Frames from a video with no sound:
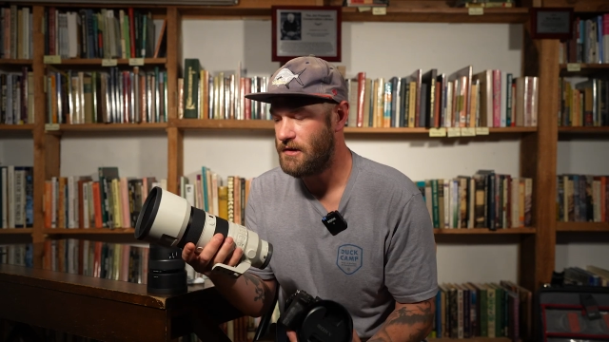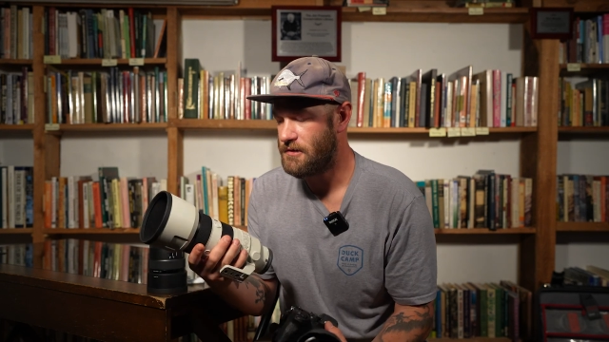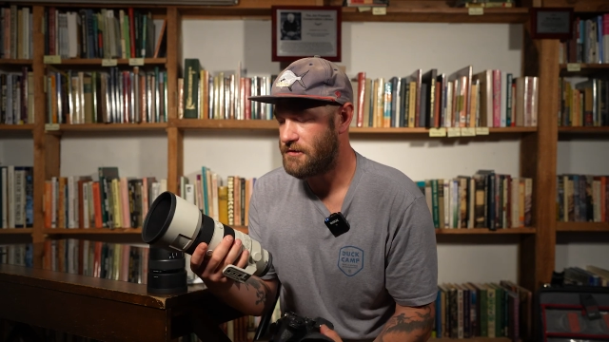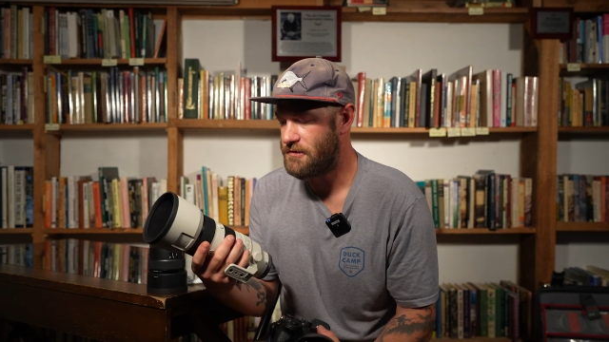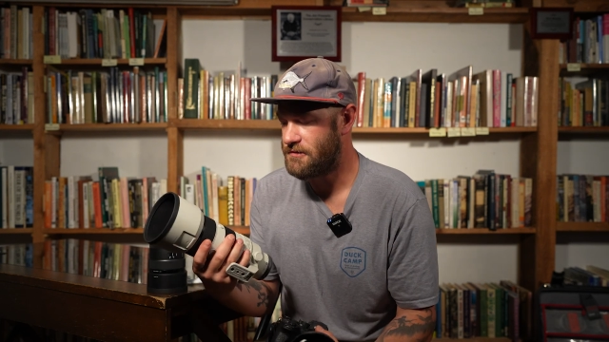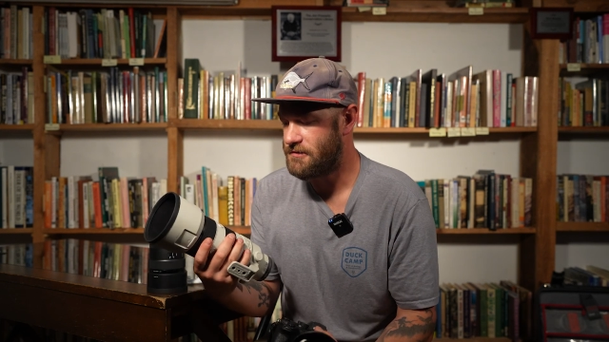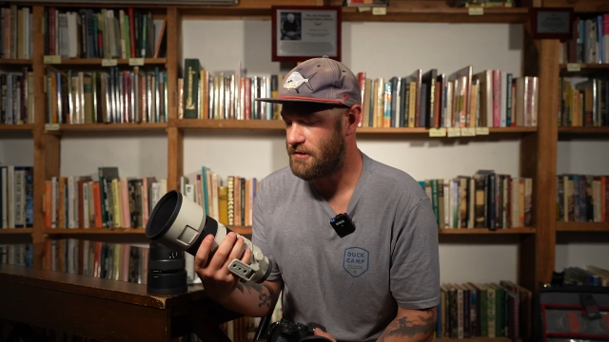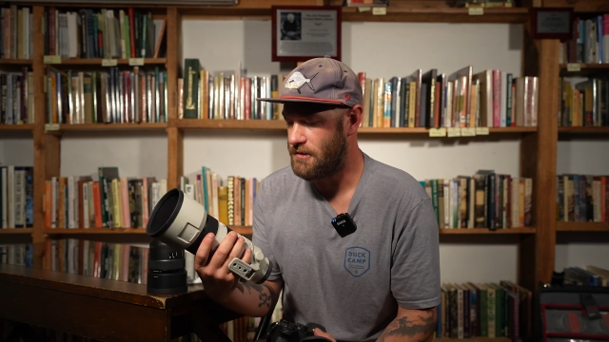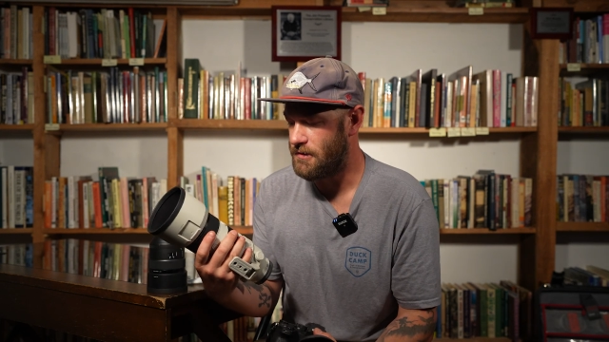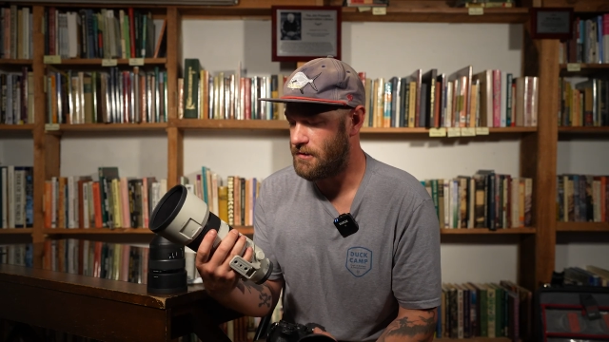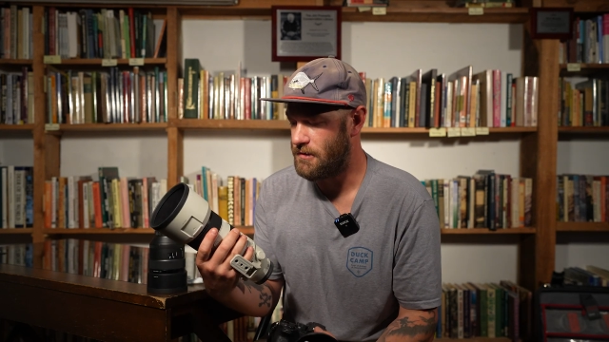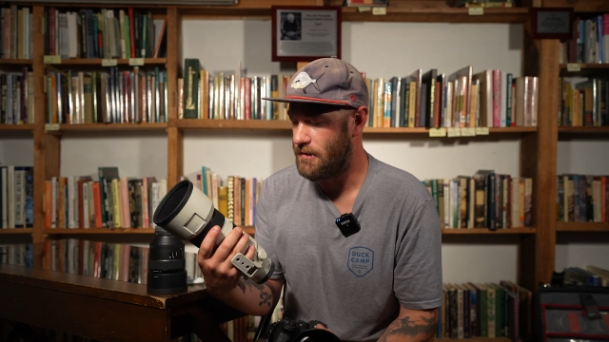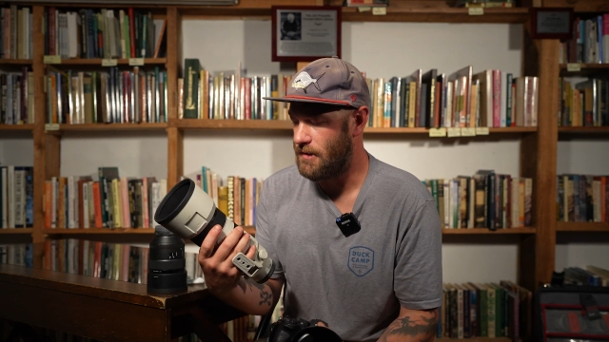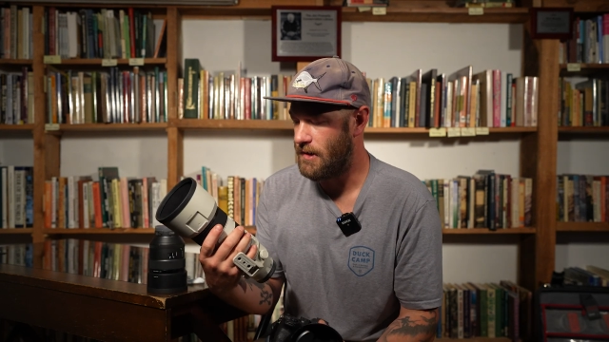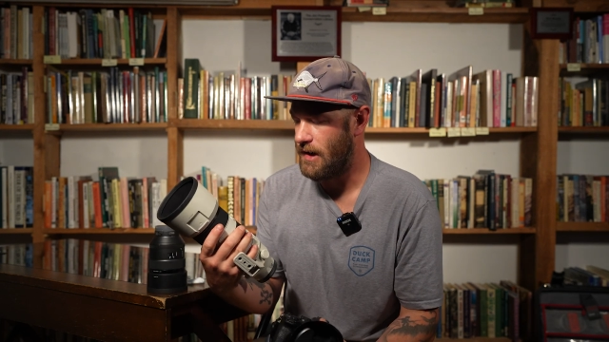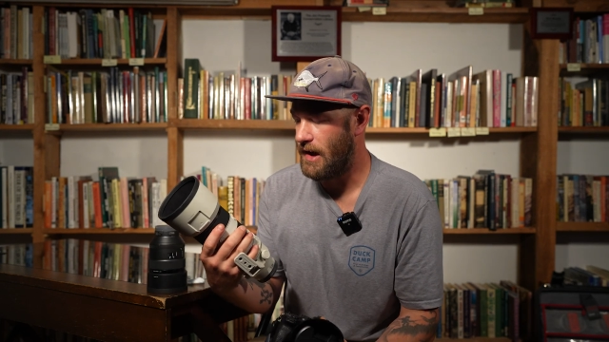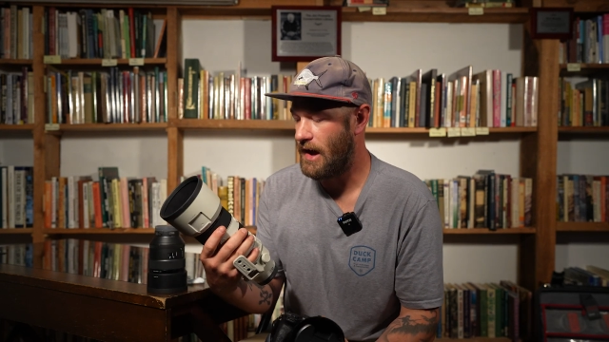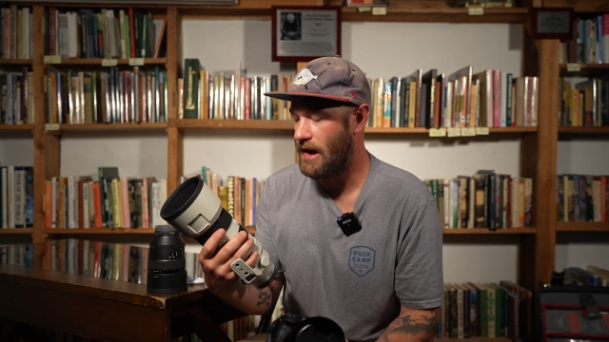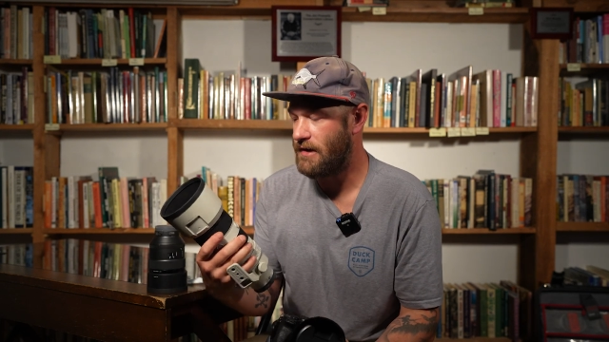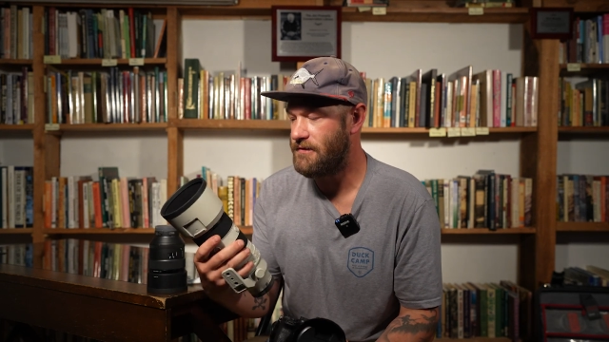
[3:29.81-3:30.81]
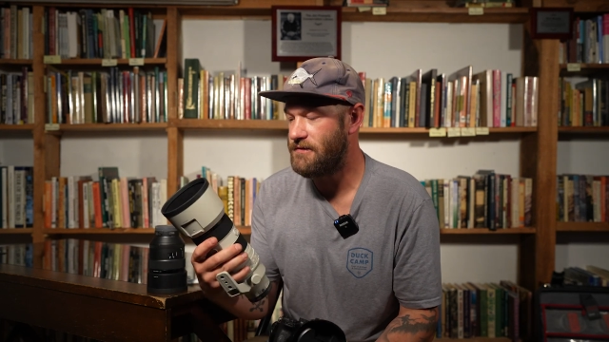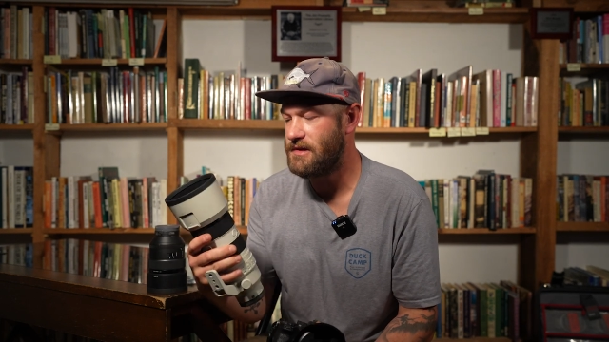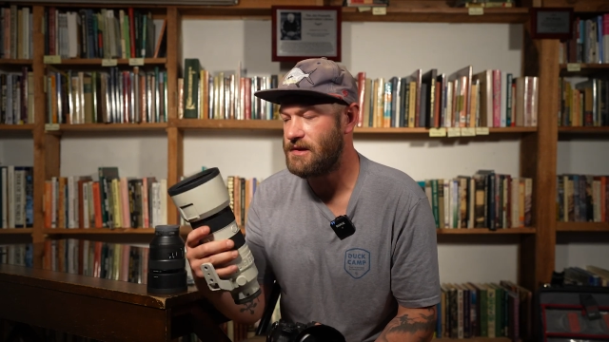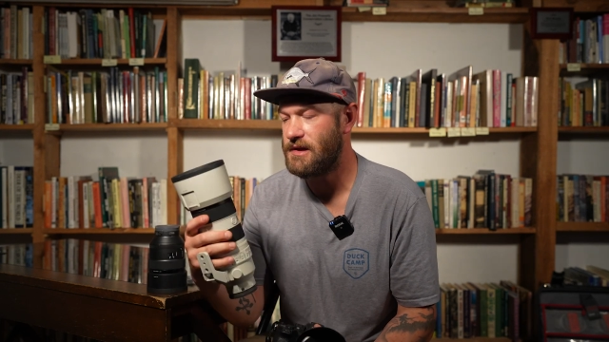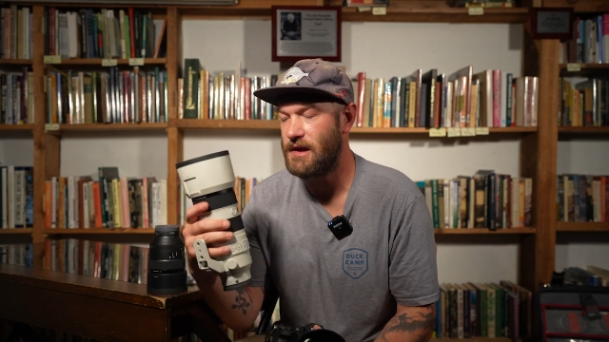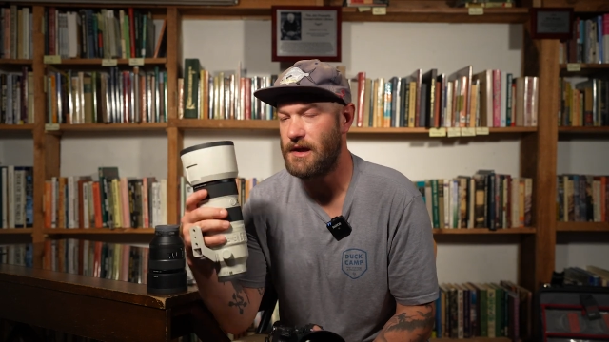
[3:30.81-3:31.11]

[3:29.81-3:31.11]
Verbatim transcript: So having